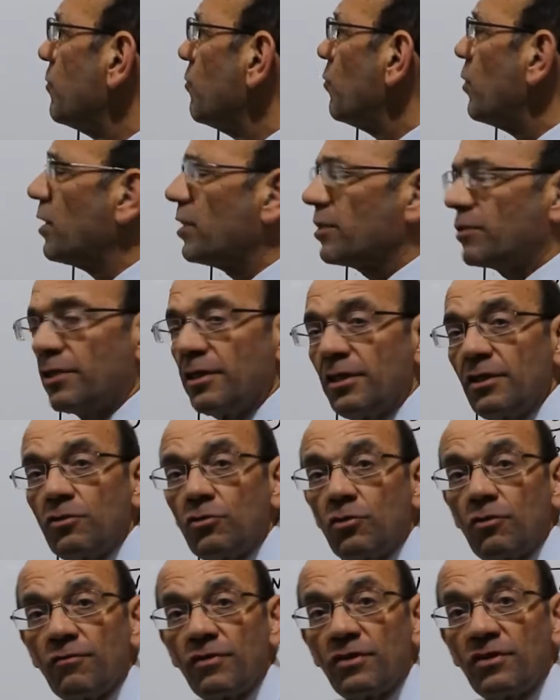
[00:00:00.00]
turns of
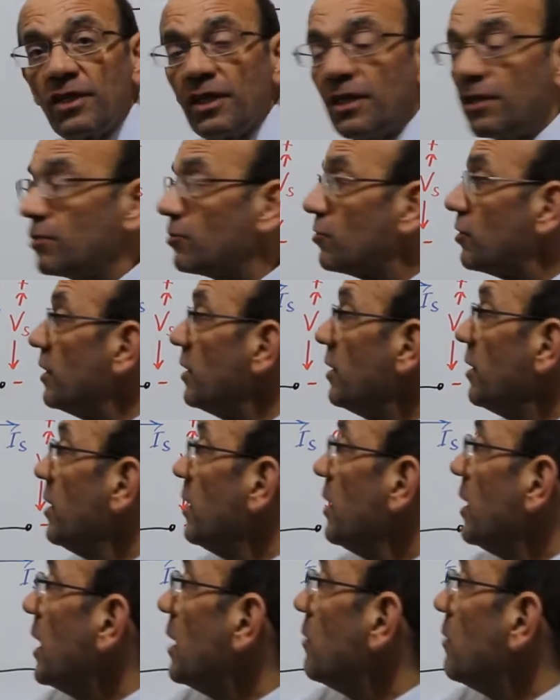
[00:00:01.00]
the secondary, and